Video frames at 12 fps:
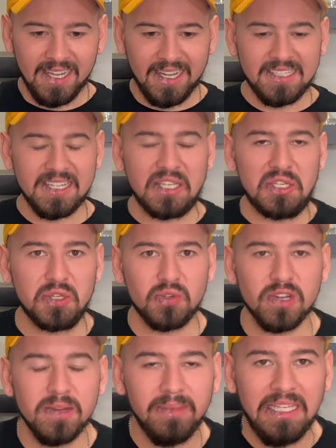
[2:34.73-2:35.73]
It's
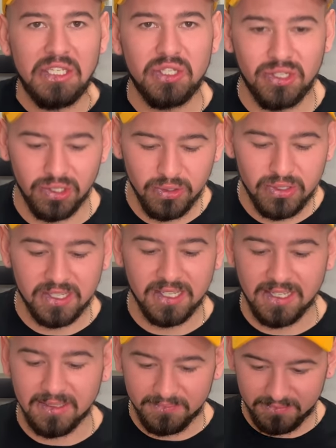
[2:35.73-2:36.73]
extremely
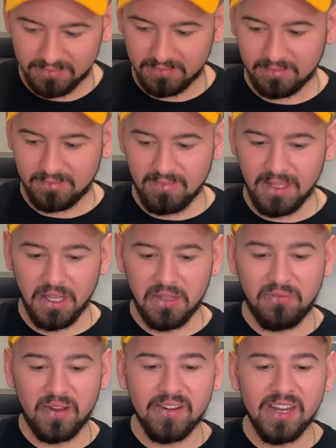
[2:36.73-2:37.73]
juicy.
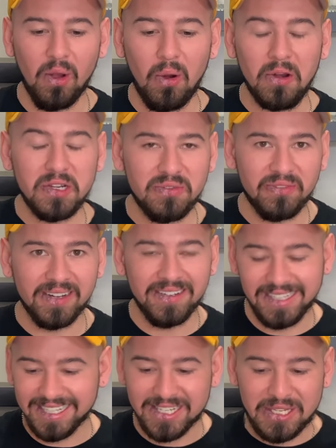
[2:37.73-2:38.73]
Very orange, very
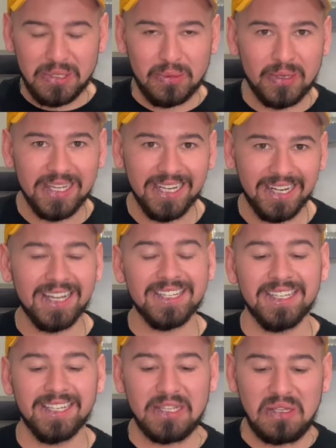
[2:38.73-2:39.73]
like sweet. It has
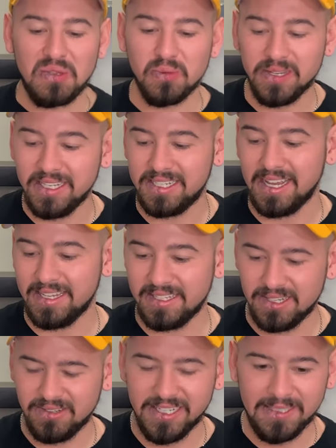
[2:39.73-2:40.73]
like a sweet
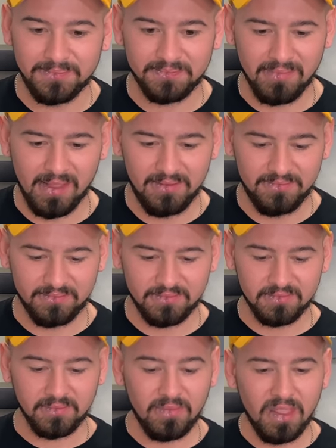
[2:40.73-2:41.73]
taste to it.
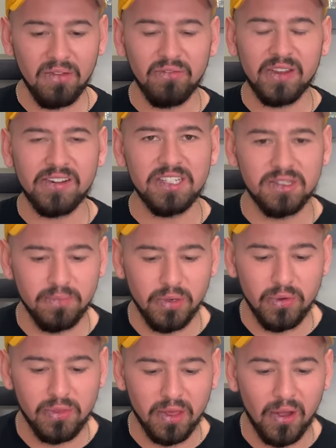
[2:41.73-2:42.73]
Very
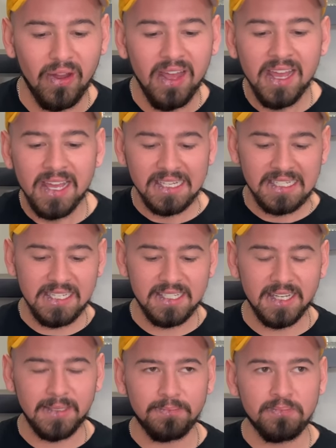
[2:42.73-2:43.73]
smooth though,
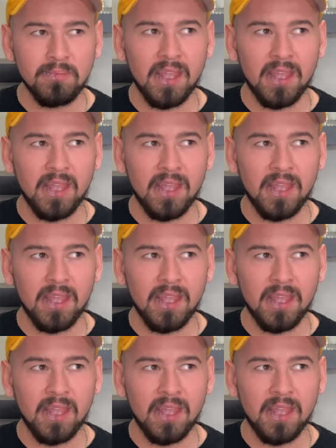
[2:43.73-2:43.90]
decent.